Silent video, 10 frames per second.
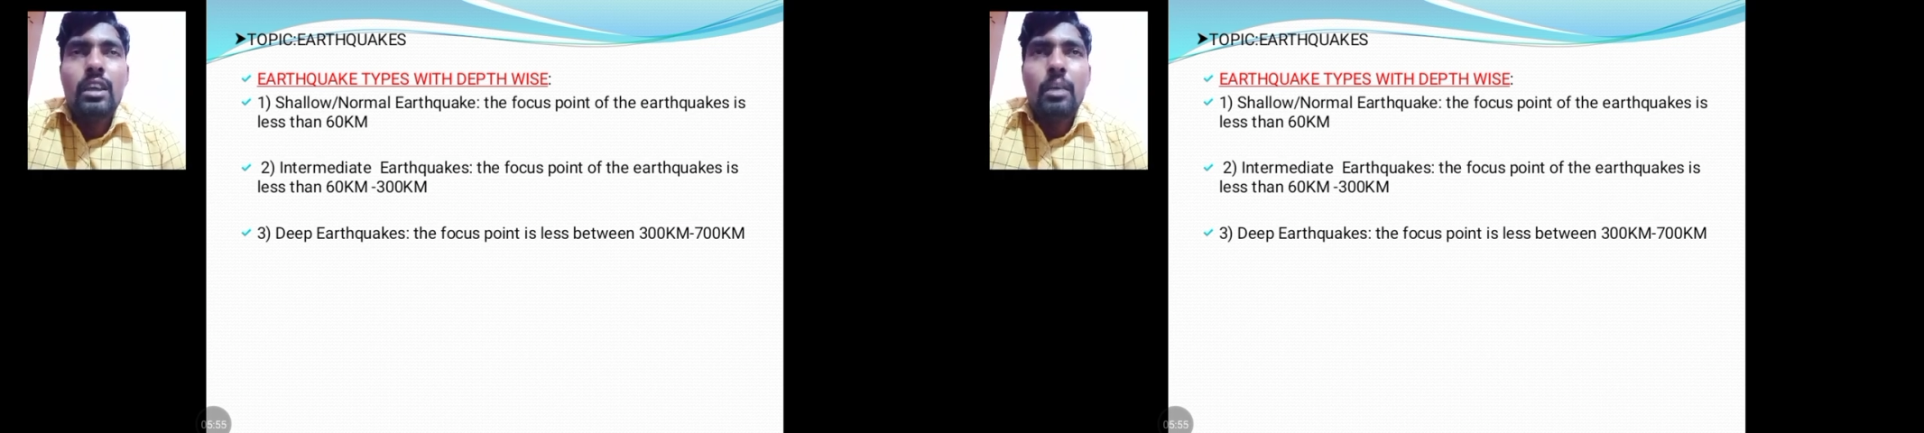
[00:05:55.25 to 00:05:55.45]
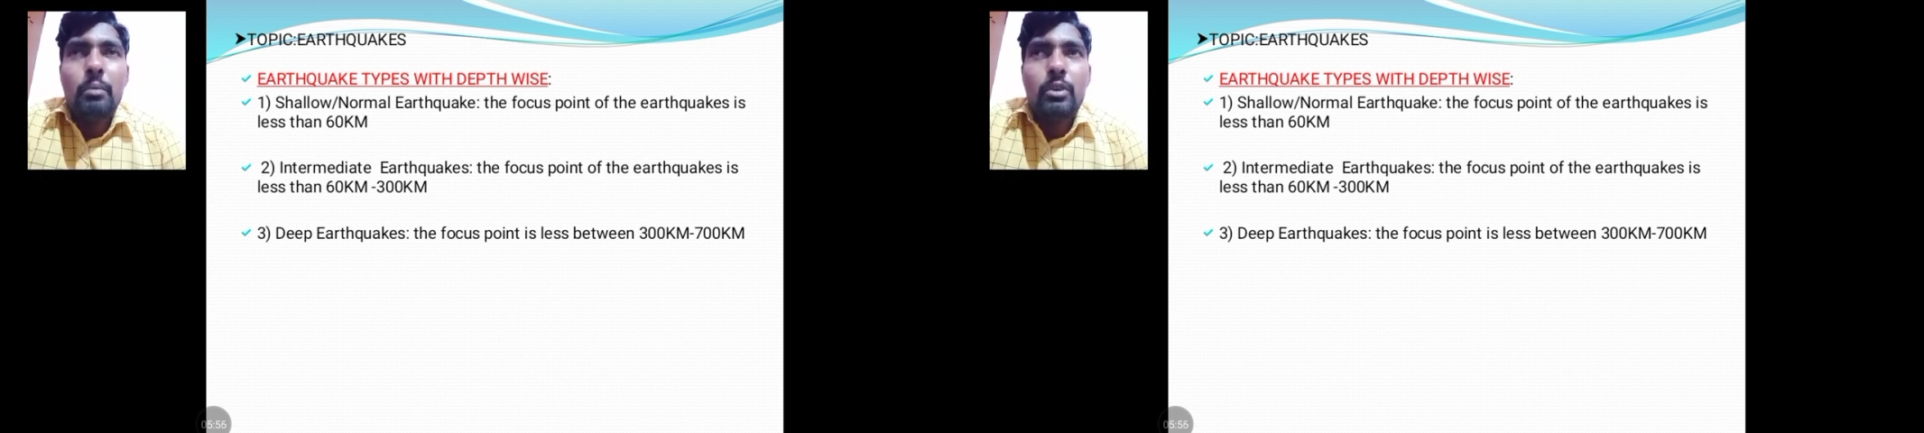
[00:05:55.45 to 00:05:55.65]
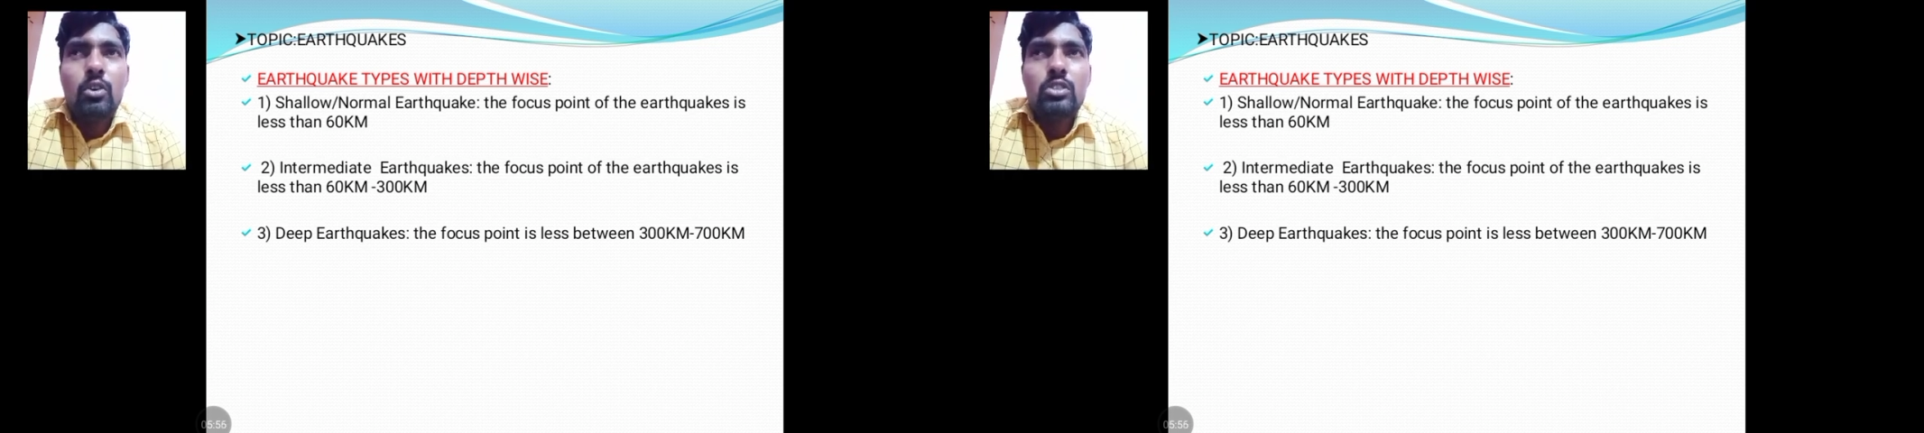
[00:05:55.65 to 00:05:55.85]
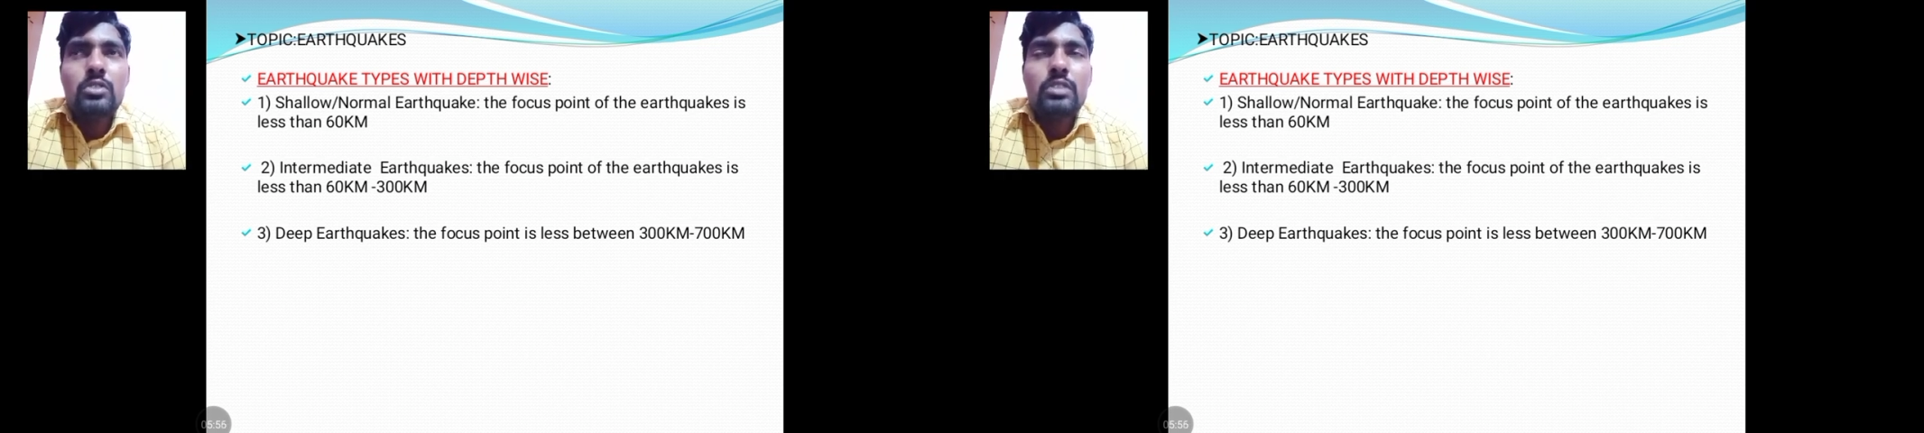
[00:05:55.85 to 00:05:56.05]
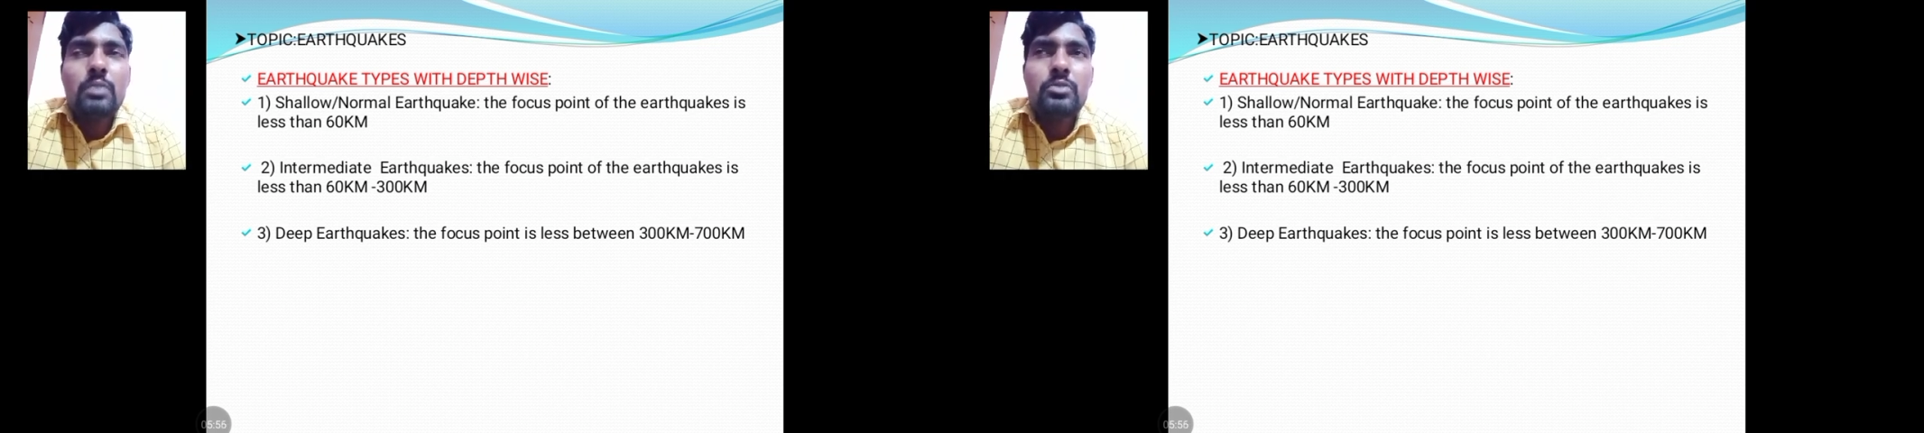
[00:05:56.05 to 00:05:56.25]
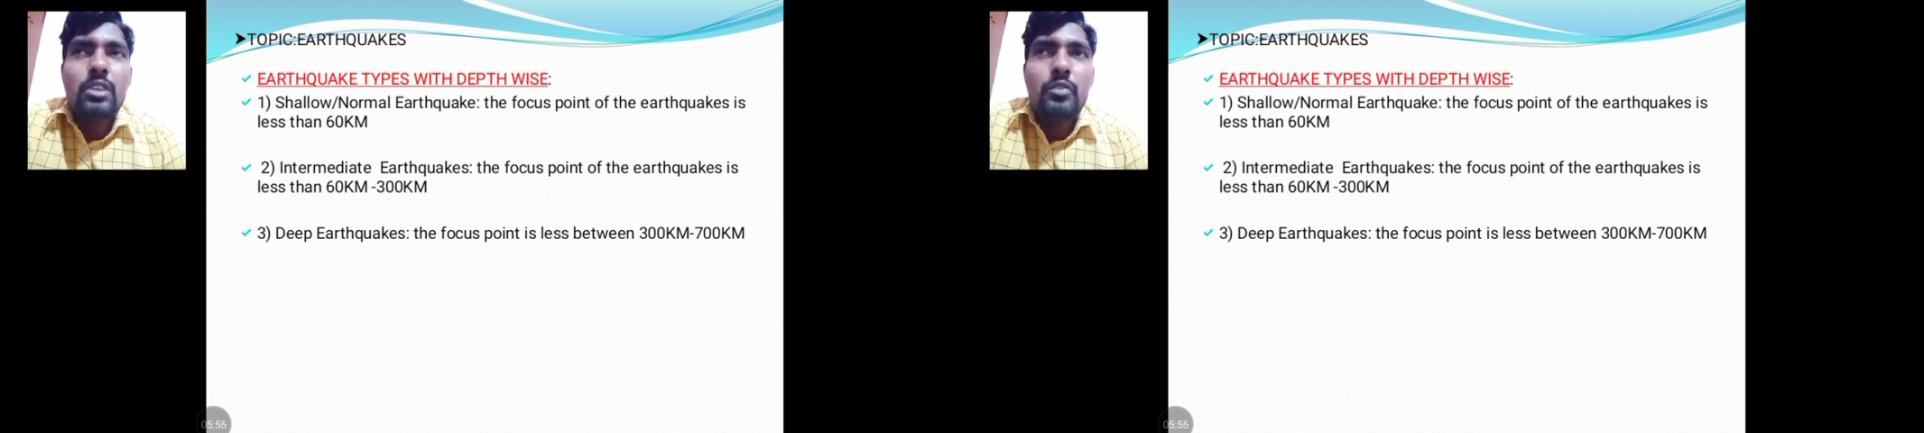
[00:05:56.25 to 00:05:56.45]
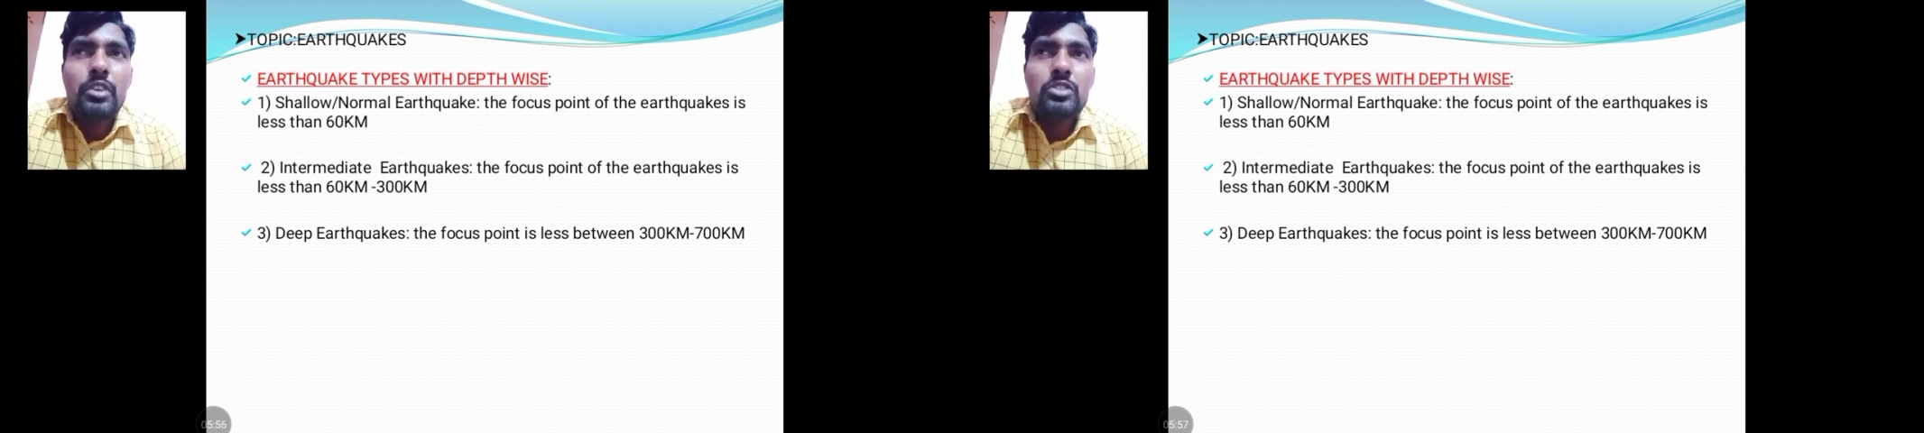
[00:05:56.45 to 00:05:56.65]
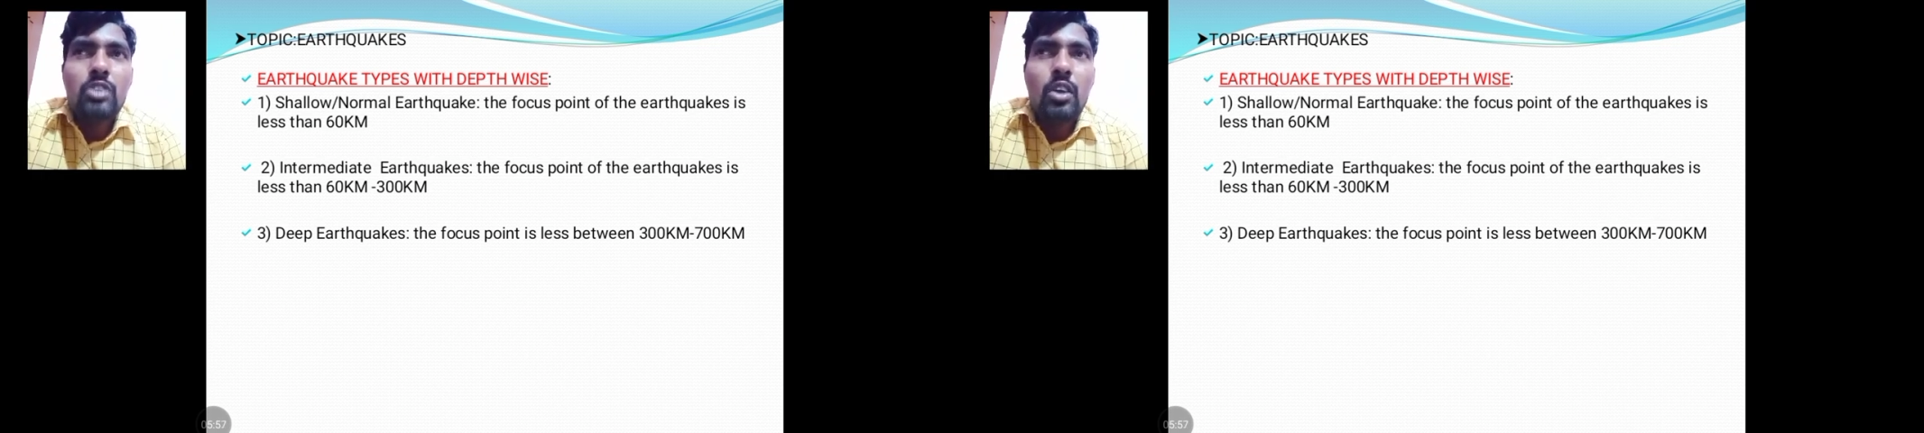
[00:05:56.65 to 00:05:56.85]
Because the
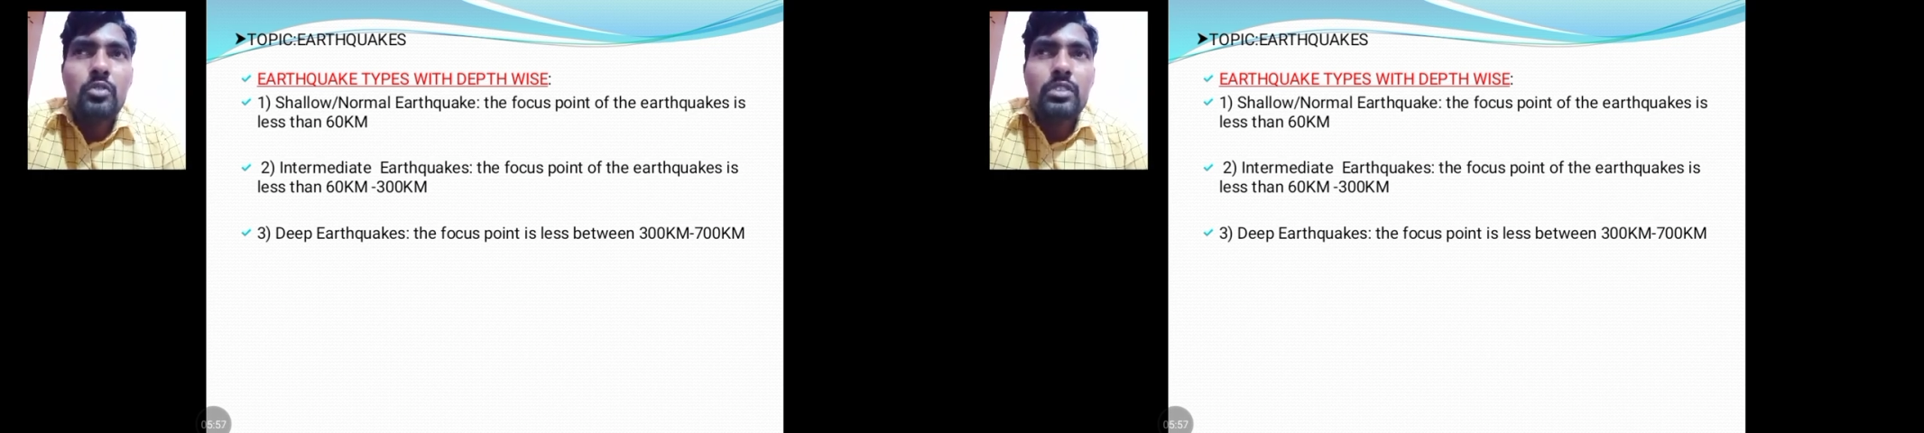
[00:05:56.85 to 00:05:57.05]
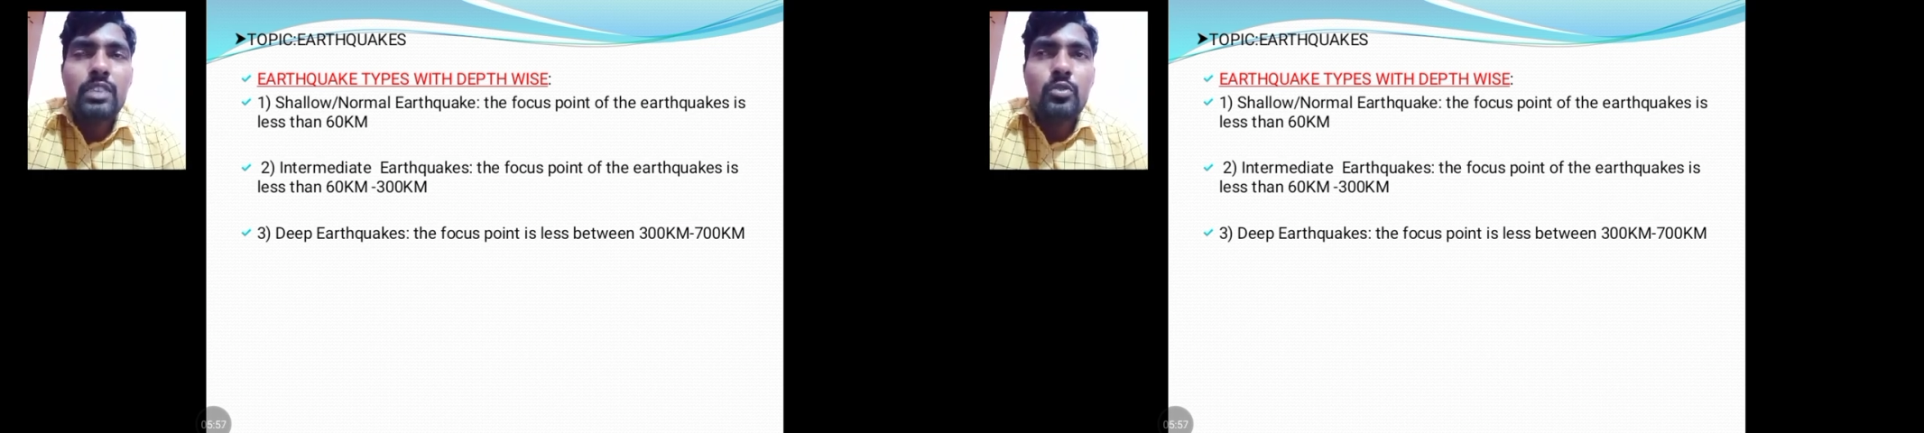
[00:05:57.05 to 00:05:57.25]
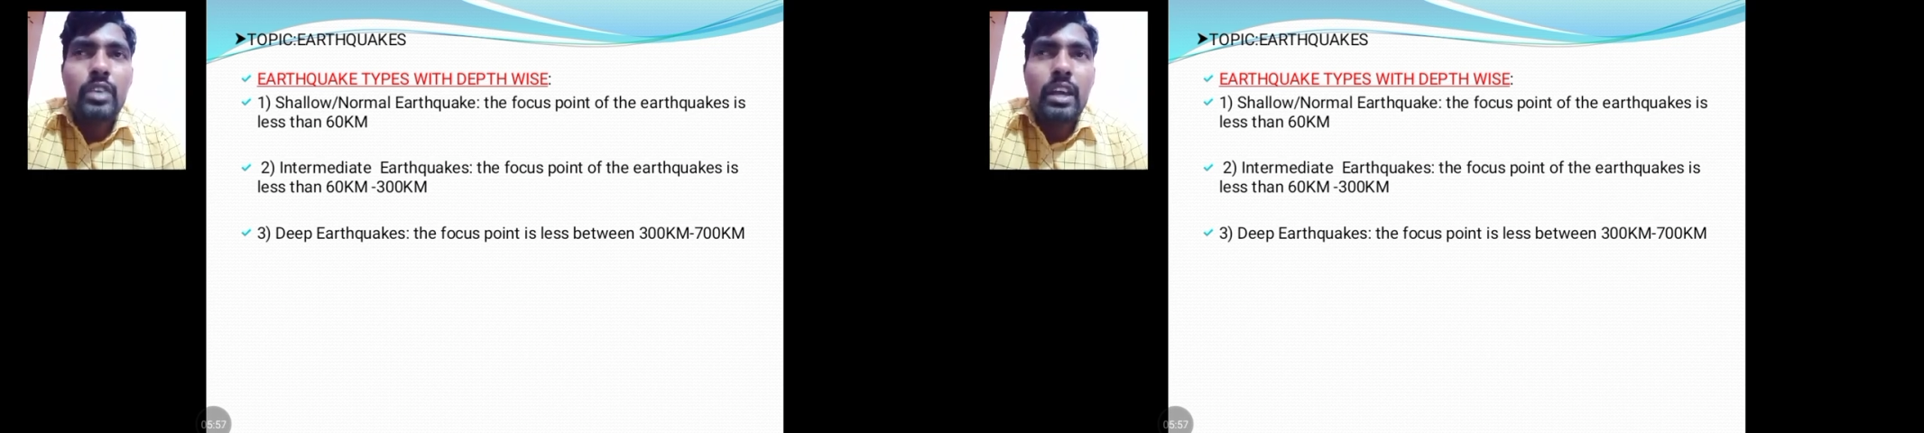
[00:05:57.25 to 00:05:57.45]
subsurface of the earth we